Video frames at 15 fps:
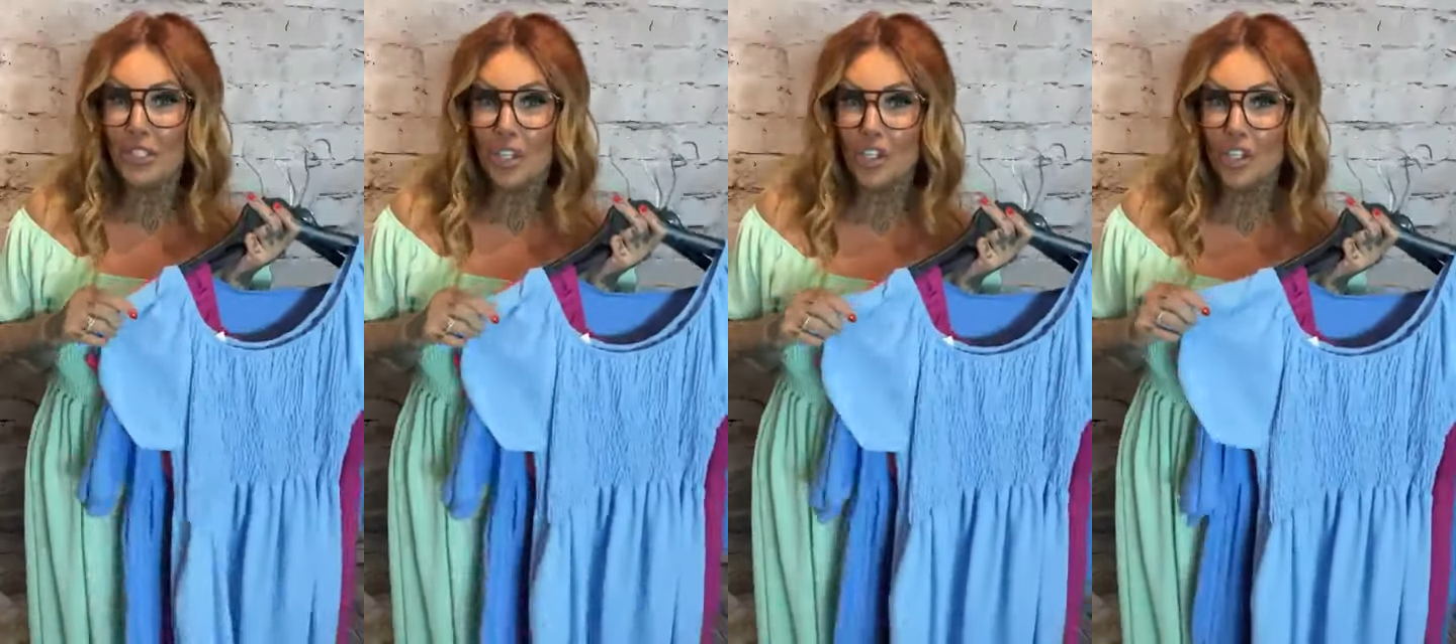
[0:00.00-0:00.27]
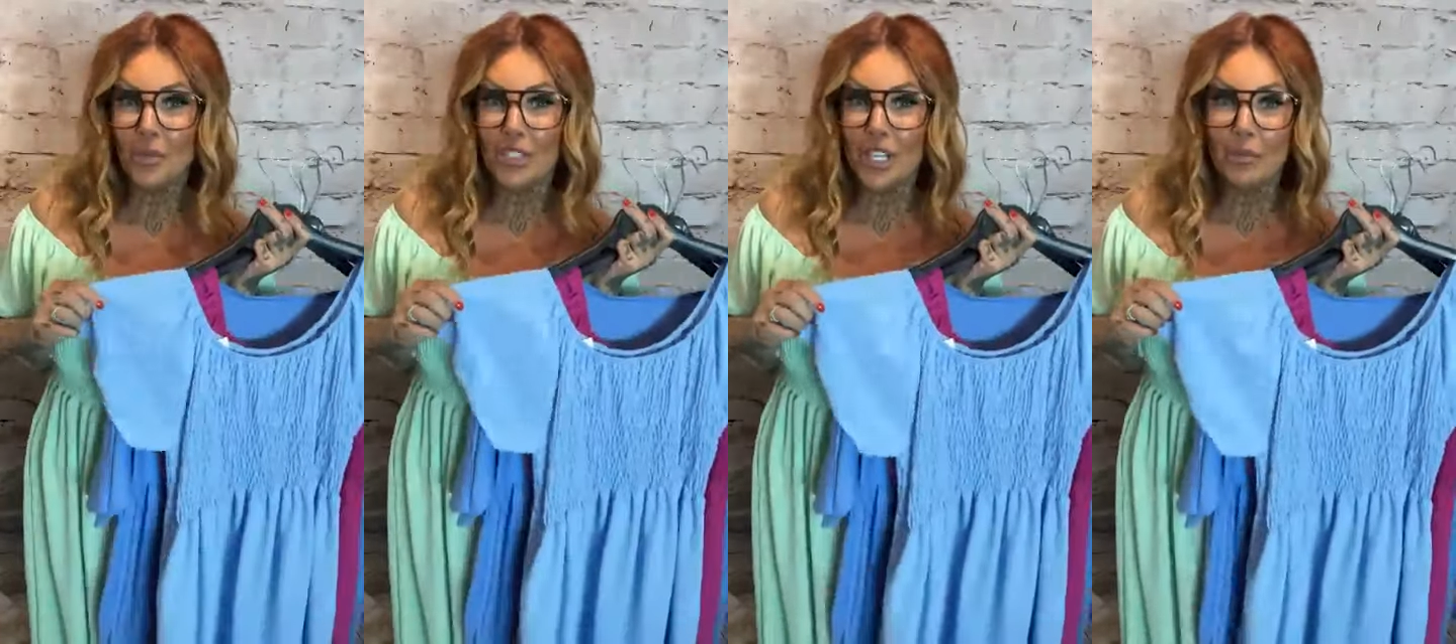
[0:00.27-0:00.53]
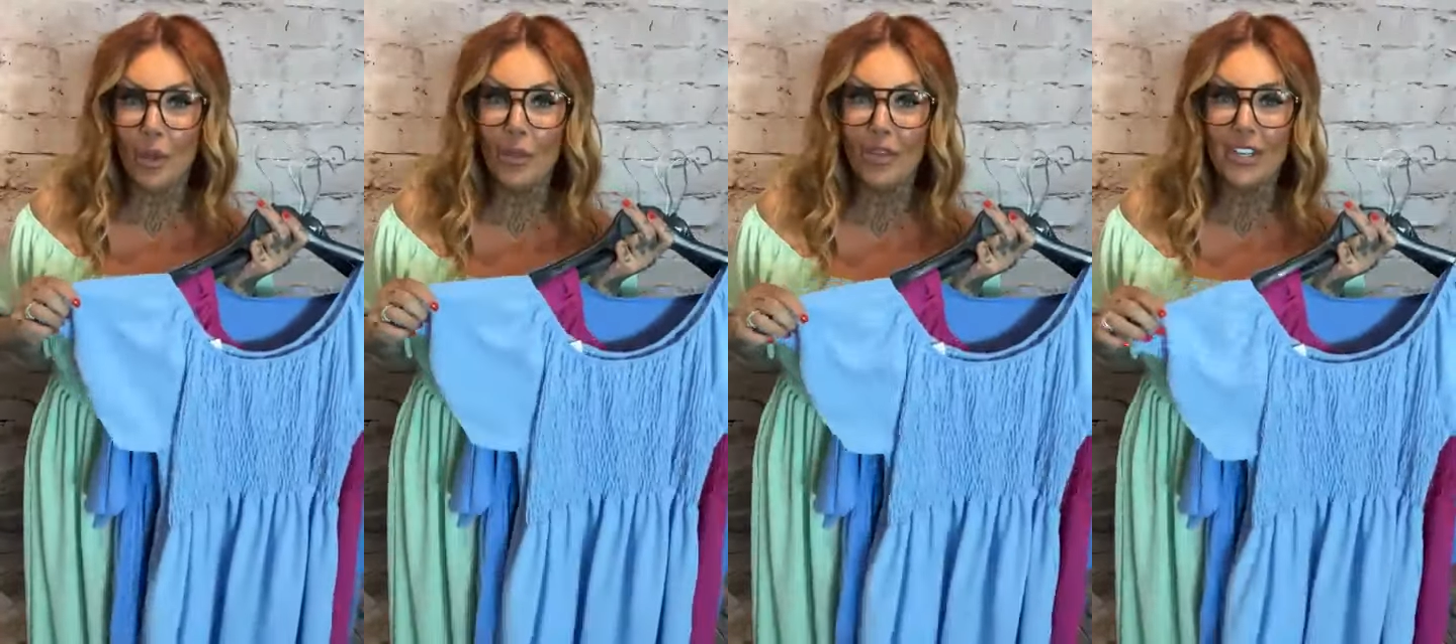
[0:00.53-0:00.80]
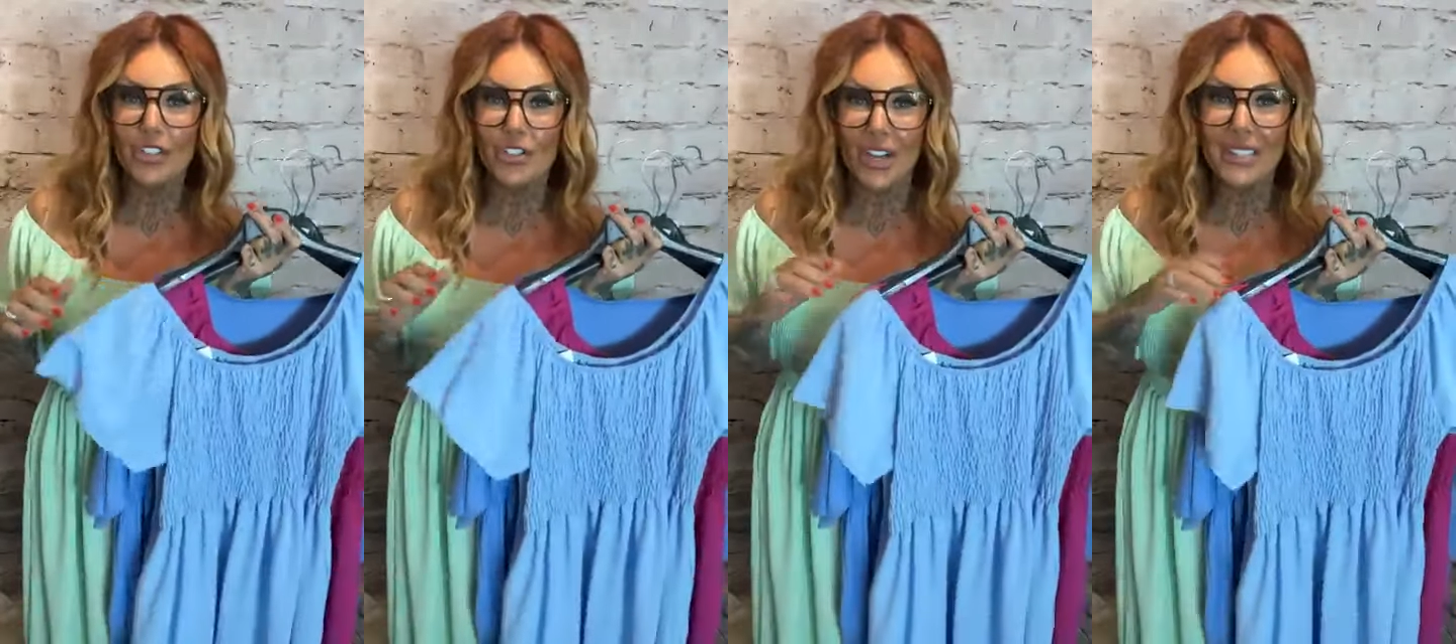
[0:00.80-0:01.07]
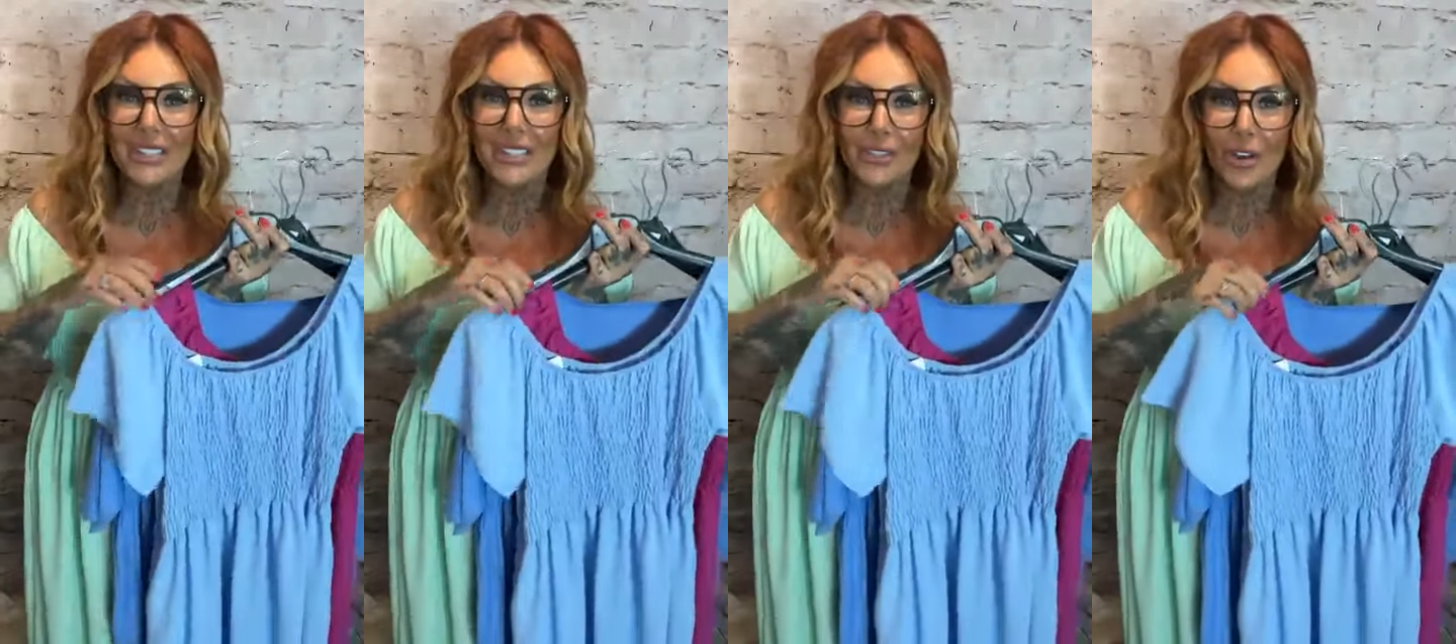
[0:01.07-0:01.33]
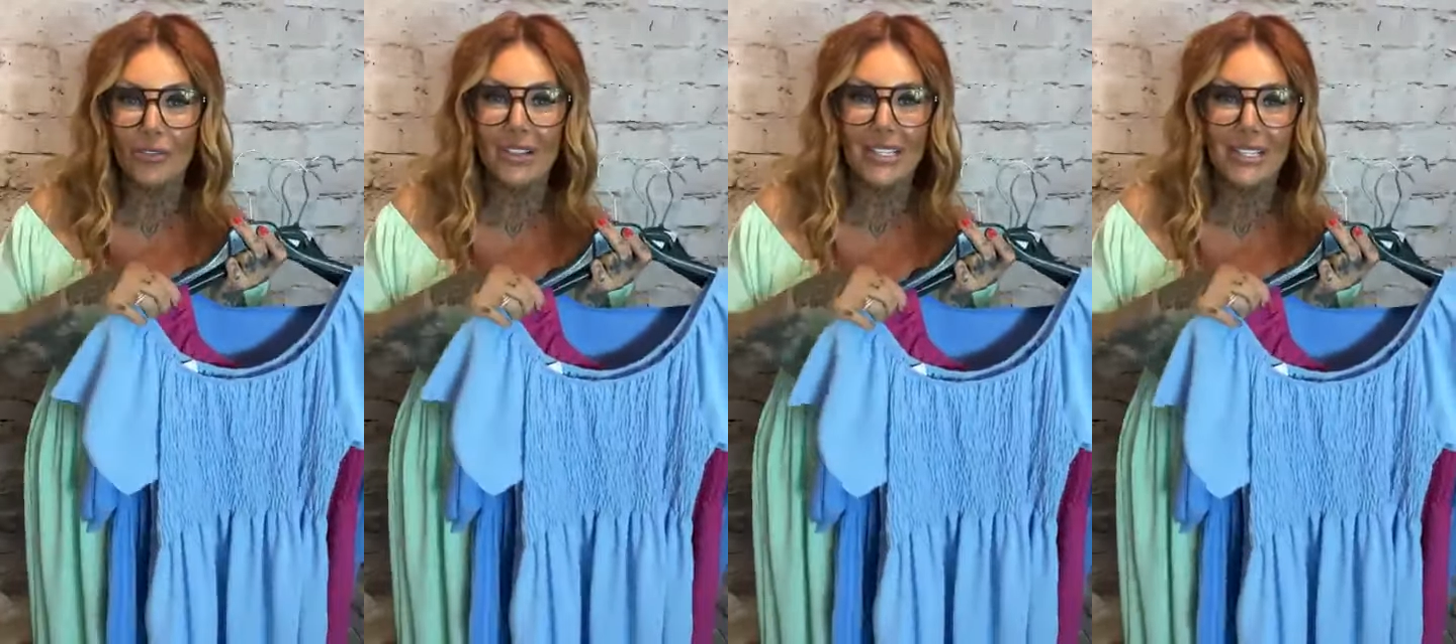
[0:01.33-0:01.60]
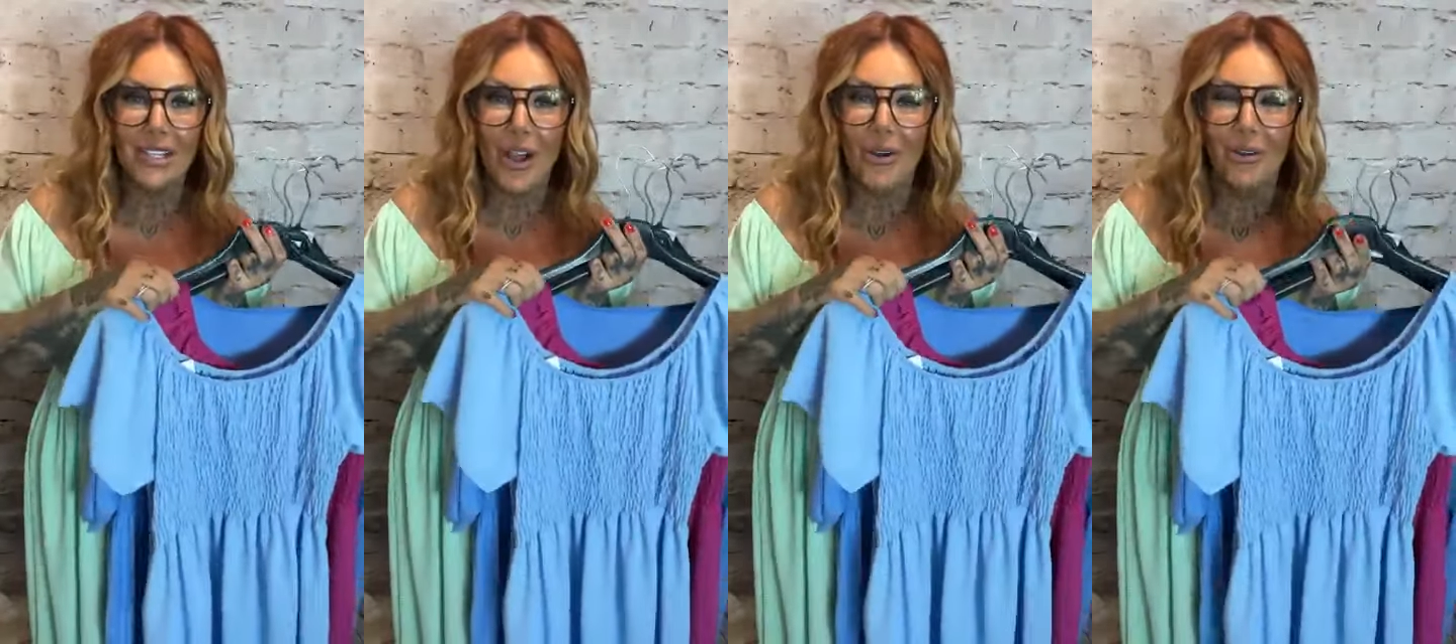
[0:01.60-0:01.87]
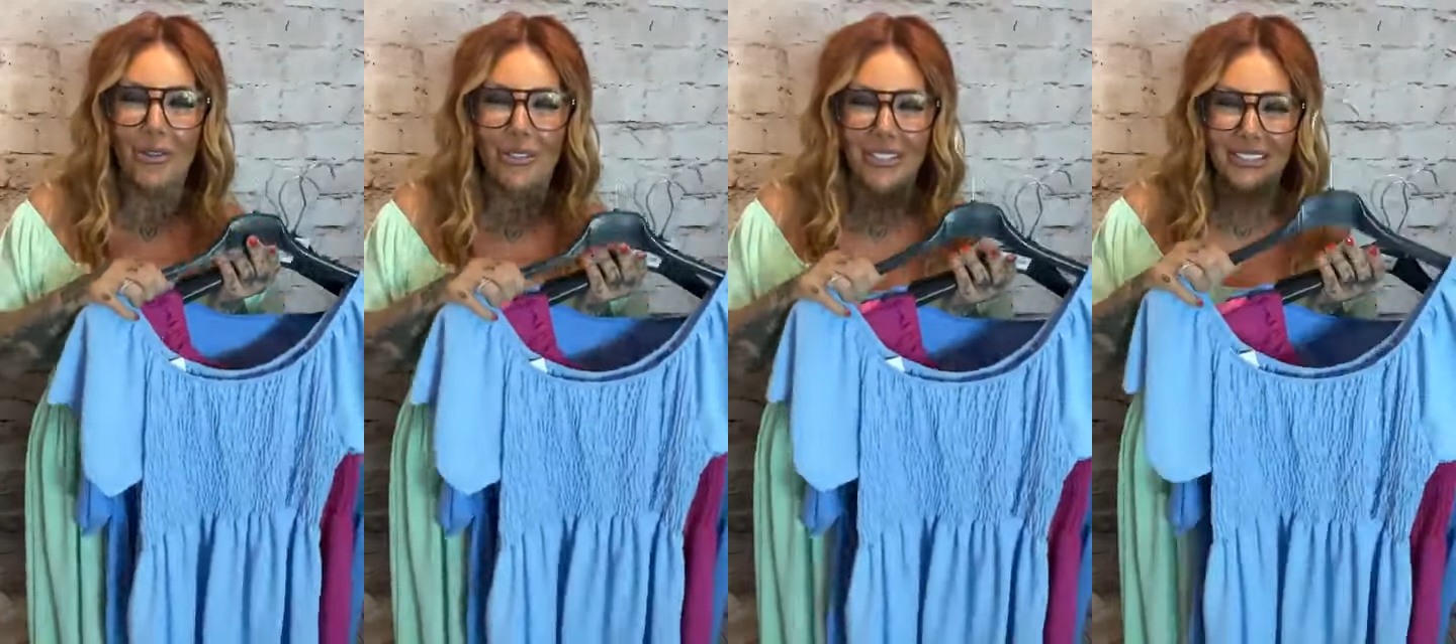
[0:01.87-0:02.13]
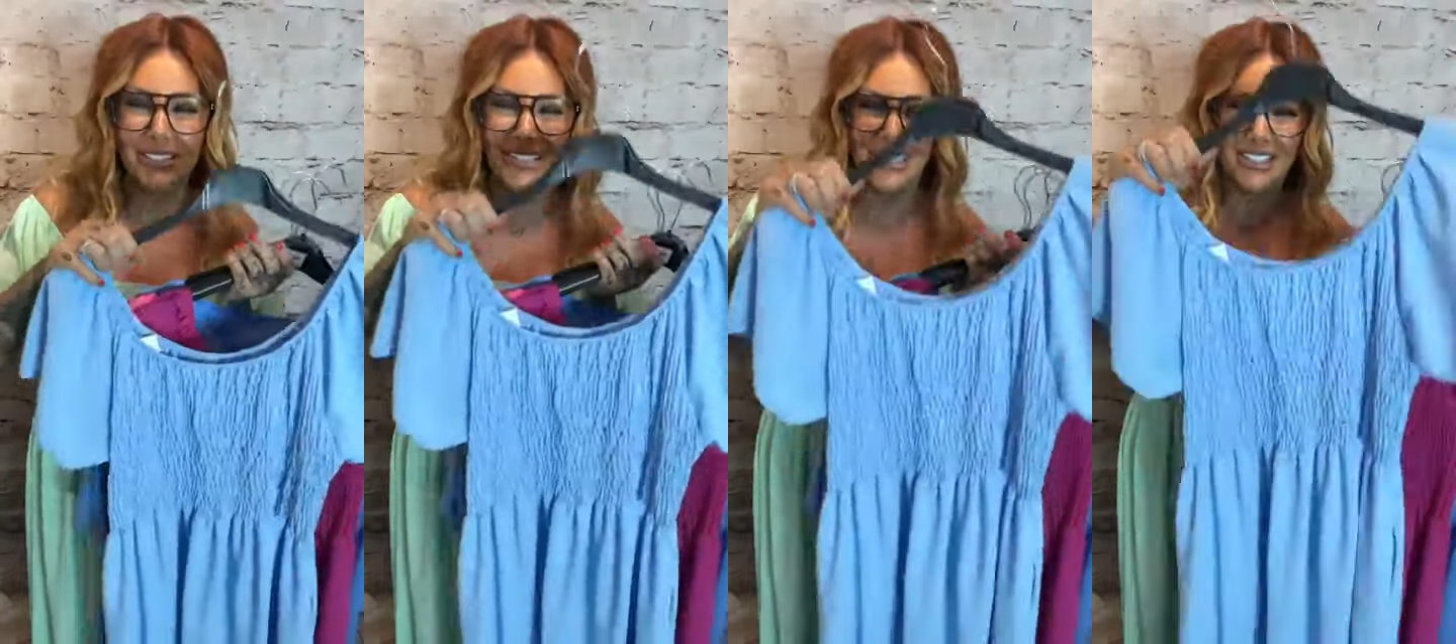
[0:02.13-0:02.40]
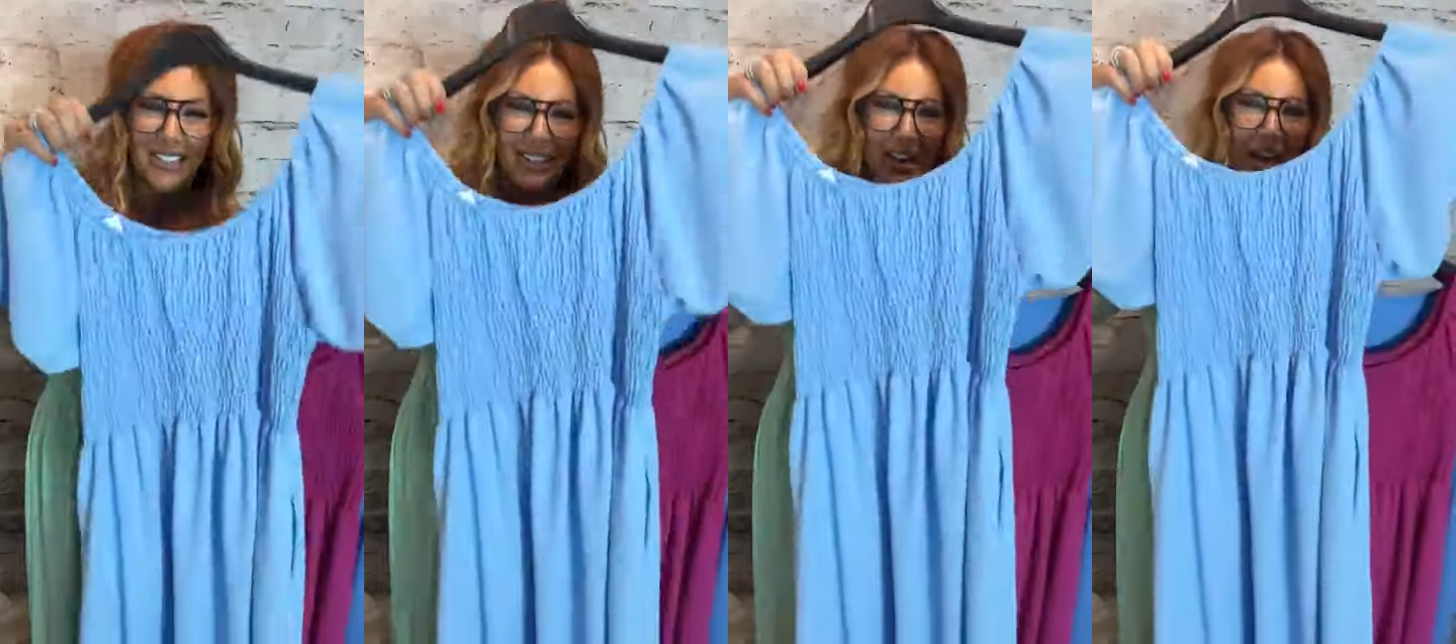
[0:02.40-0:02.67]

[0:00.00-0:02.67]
it's a good job she didn't want this dress. It's already sold.